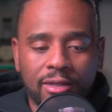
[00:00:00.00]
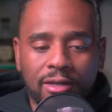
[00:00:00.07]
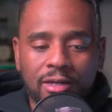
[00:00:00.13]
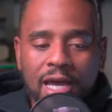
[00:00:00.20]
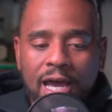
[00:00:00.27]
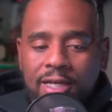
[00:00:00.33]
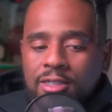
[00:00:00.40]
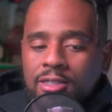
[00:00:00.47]
they're
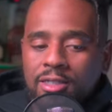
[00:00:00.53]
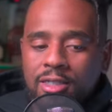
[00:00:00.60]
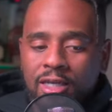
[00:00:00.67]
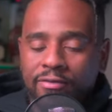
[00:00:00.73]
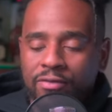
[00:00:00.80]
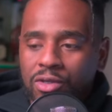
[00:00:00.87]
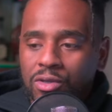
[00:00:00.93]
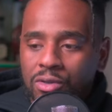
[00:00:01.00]
not just
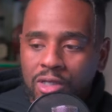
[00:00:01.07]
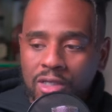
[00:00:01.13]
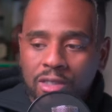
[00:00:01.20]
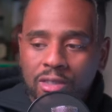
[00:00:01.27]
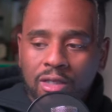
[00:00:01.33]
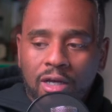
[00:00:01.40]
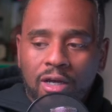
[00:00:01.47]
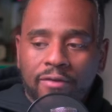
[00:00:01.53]
giving you this
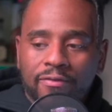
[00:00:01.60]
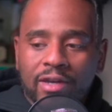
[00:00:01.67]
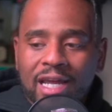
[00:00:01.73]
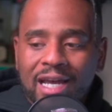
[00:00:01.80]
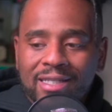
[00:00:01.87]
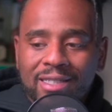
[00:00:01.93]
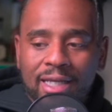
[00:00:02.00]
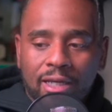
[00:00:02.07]
stuff and
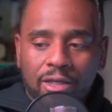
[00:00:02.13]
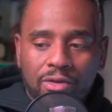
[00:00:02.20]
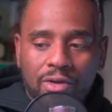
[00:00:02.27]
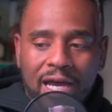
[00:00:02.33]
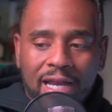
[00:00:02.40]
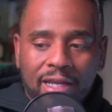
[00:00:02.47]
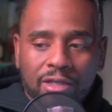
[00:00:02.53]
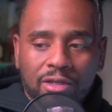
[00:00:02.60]
not telling you
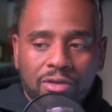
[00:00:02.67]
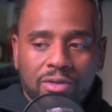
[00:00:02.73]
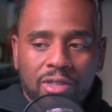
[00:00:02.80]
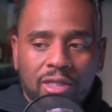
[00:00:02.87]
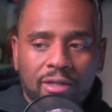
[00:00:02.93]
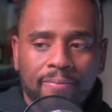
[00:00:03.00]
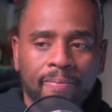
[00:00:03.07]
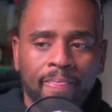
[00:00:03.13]
how to use
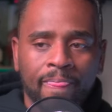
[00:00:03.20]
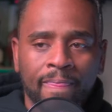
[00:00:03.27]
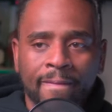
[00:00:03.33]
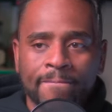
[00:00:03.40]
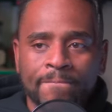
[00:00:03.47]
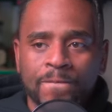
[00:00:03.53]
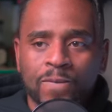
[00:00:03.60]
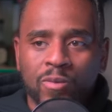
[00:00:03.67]
it.
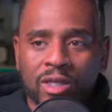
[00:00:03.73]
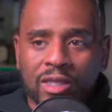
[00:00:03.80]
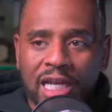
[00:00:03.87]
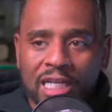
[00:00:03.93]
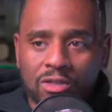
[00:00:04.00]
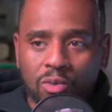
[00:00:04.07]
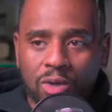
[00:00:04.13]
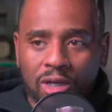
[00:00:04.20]

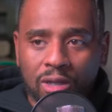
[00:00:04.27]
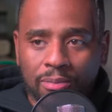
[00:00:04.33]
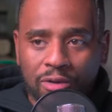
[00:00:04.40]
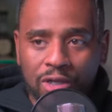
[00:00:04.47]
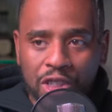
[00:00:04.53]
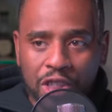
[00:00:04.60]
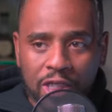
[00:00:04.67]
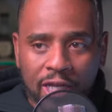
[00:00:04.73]
That's well
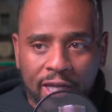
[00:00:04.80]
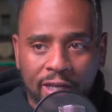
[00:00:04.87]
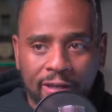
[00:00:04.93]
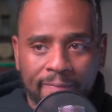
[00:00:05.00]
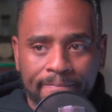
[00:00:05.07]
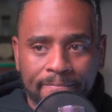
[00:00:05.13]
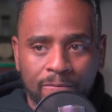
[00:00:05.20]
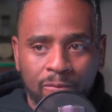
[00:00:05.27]
appreciated.